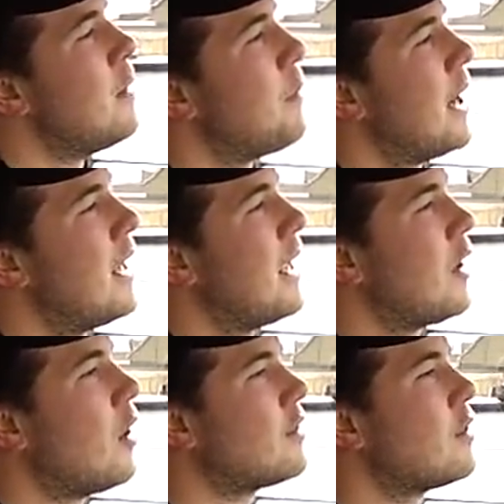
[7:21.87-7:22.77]
but
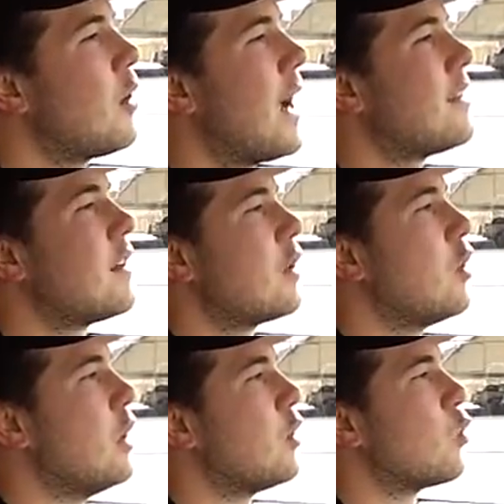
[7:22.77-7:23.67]
it also has a
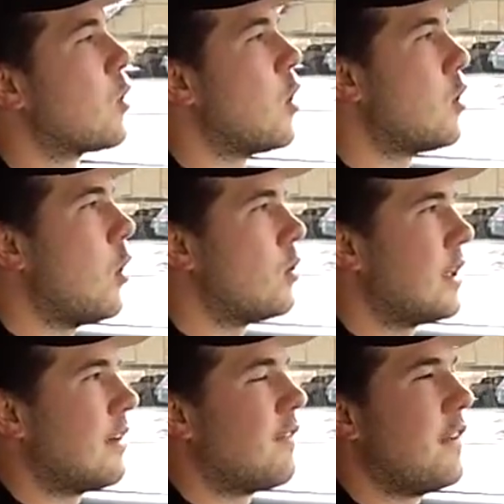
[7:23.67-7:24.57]
good road
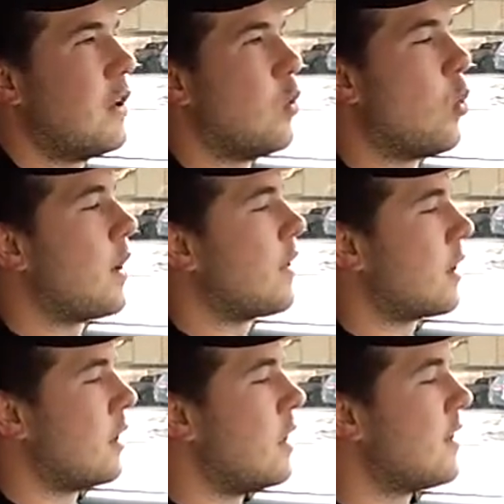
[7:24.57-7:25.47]
holding feel where the
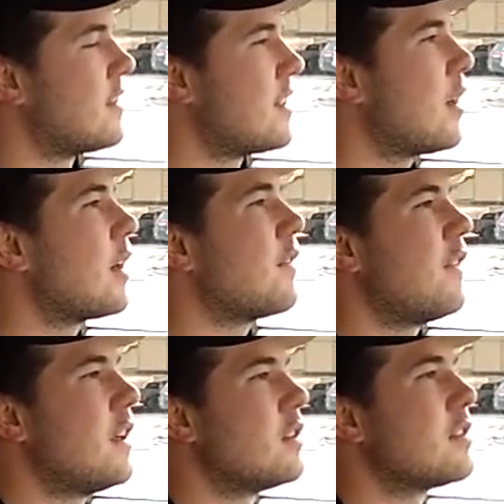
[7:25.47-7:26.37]
steering
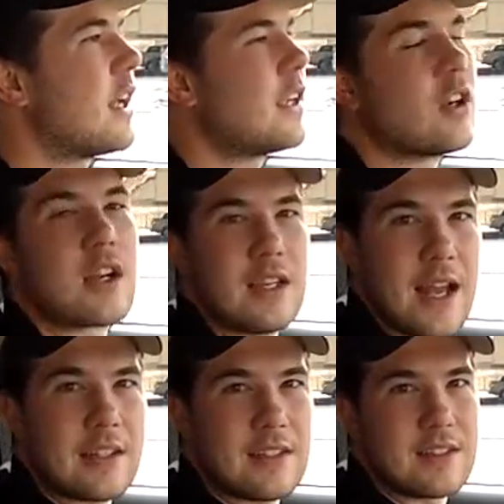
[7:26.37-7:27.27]
feels like you're
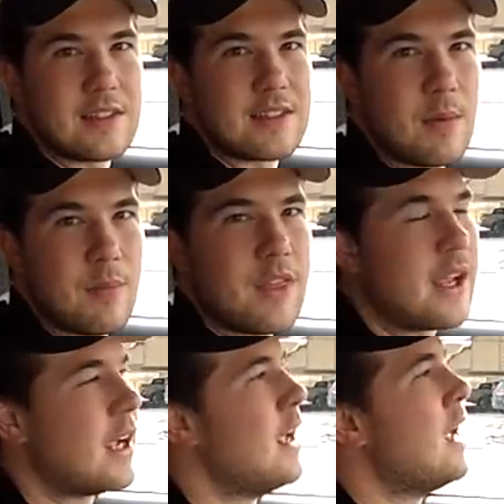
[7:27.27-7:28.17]
connected to
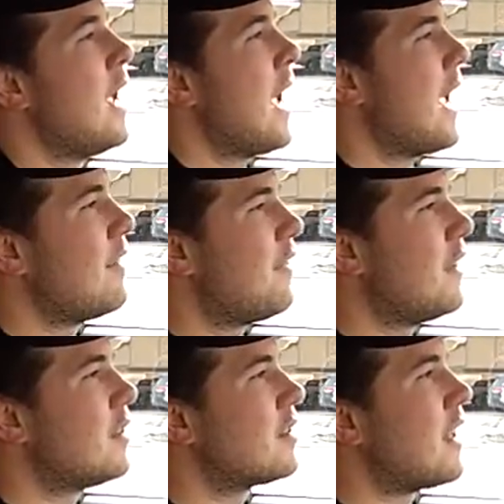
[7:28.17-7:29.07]
something and
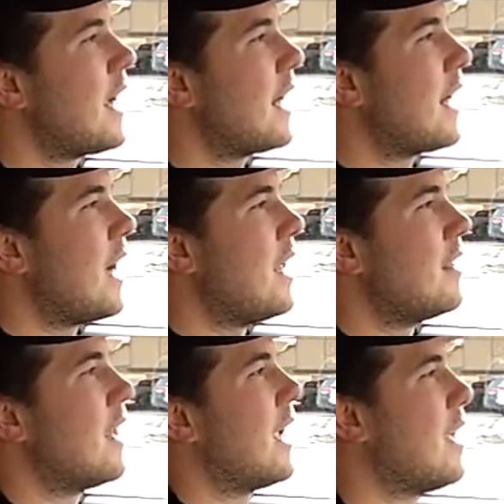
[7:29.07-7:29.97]
feels like
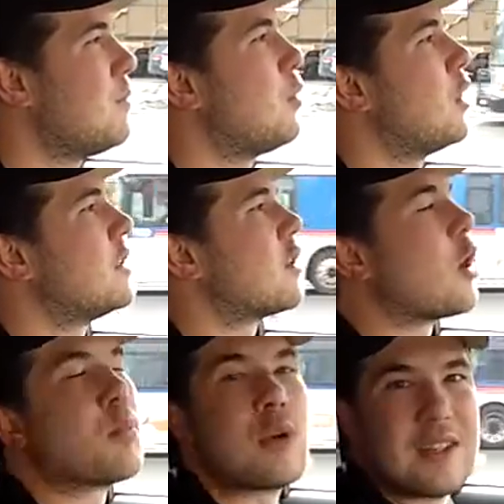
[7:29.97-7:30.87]
the inputs
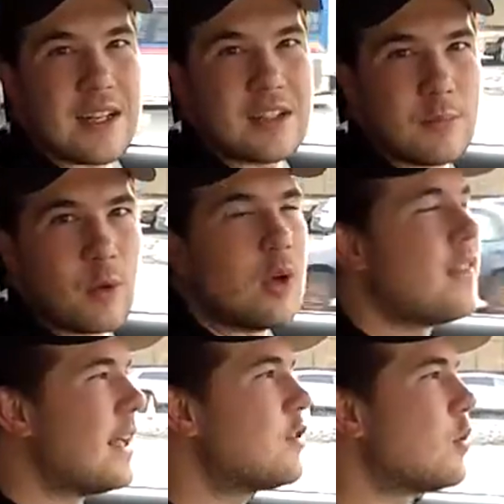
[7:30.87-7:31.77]
are predictable. And
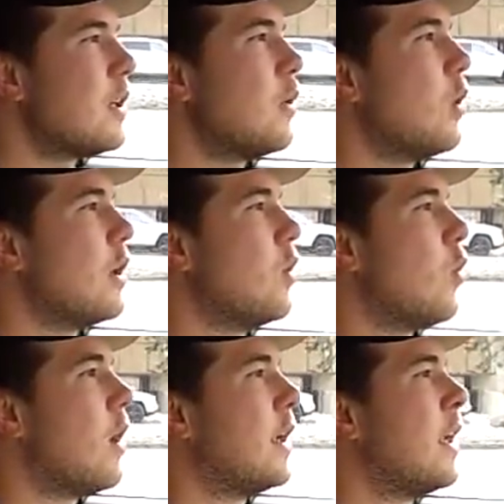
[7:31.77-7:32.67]
that's really what you
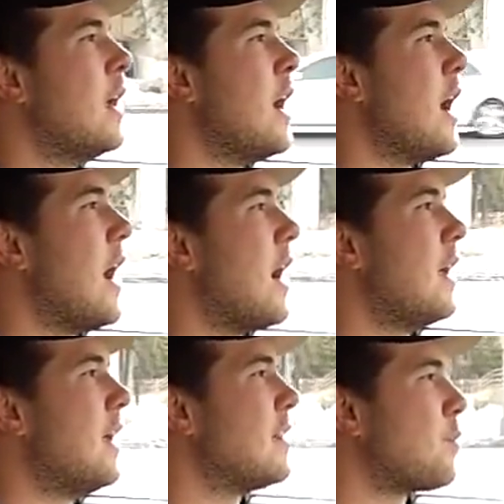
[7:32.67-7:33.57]
want.
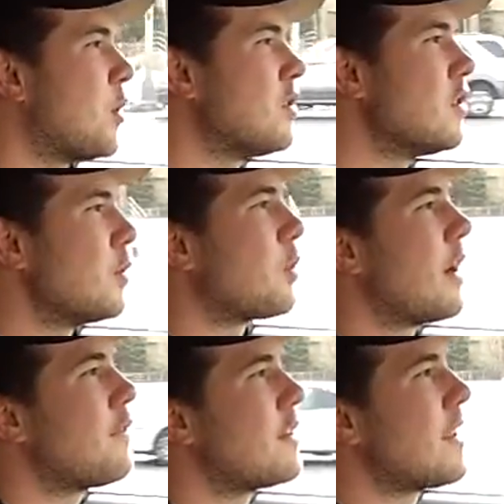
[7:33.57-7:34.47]
It's personal
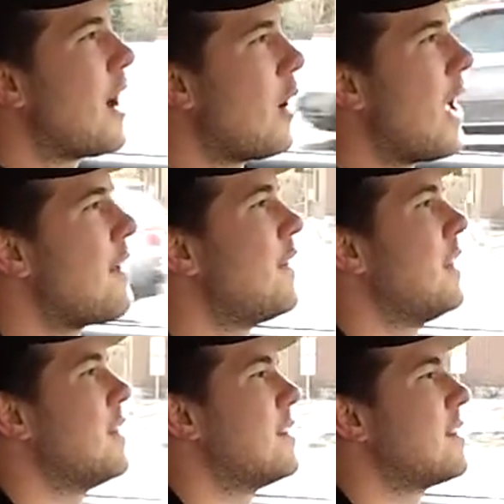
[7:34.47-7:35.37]
preference how heavy
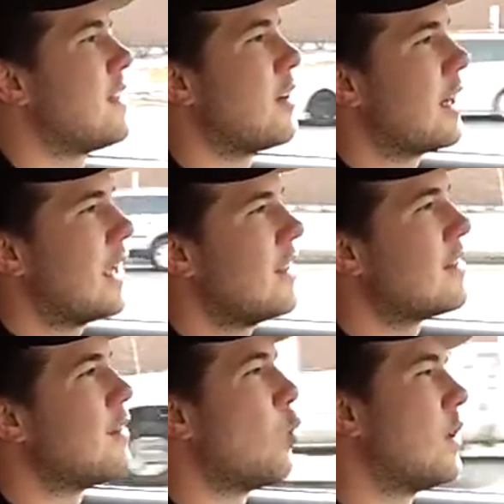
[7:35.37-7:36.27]
the steering
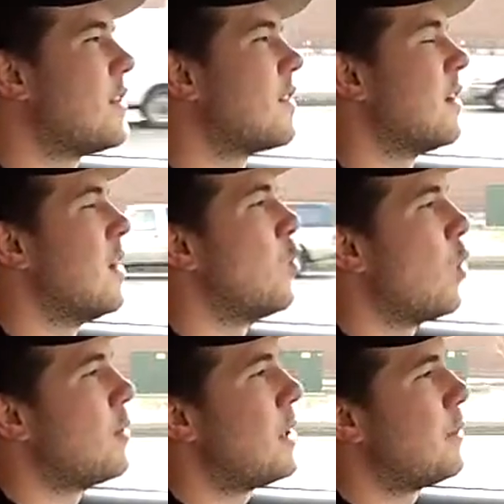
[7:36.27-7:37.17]
is and
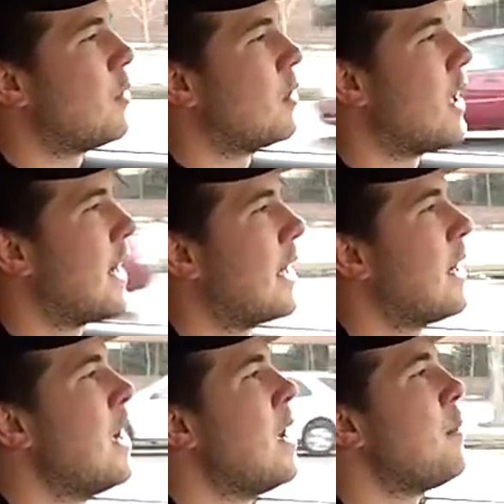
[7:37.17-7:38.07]
what people like.
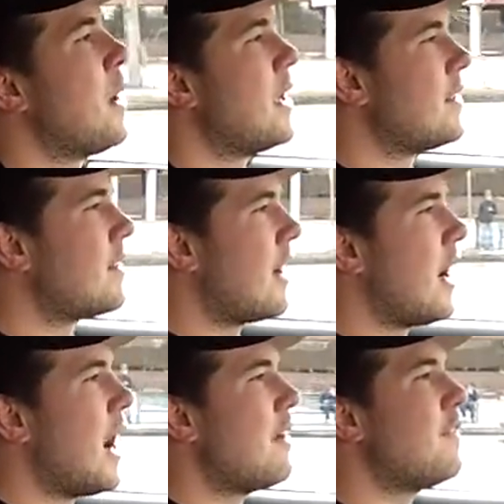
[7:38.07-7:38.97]
But
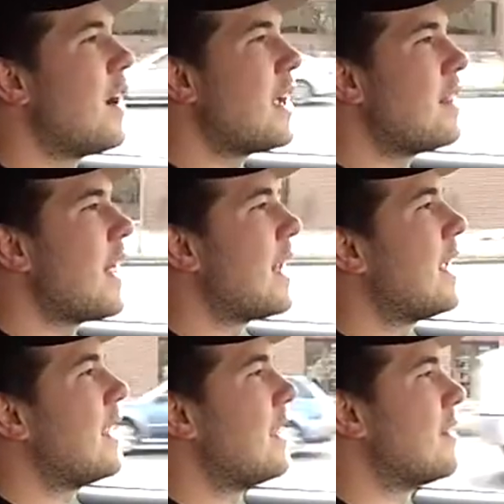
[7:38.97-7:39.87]
I find that
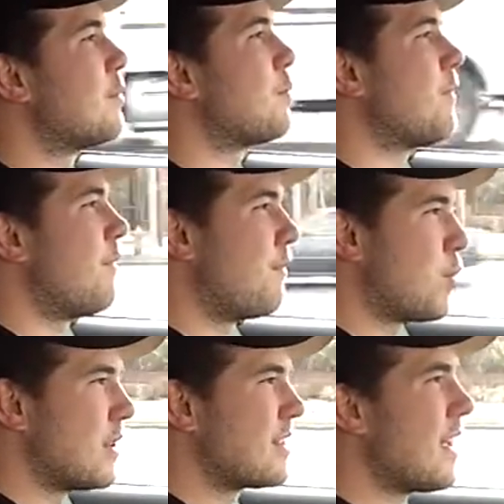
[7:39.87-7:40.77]
it is
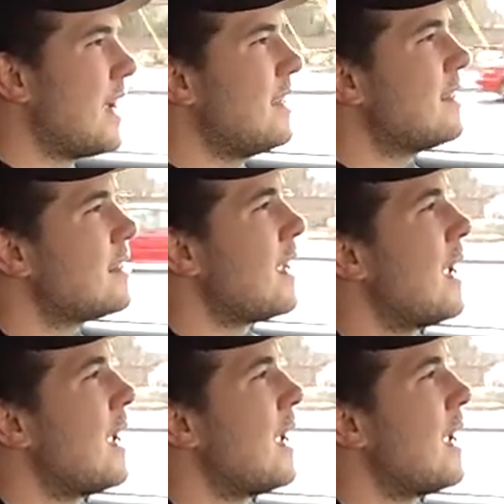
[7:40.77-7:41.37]
precise